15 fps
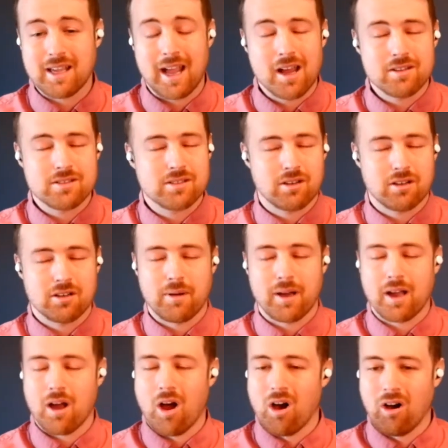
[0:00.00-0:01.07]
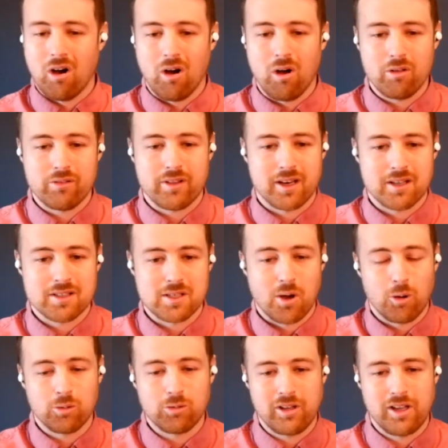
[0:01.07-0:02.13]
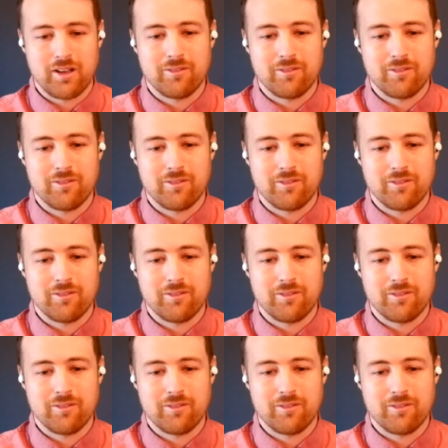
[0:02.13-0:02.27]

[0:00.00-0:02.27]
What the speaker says: answered by all that is holy,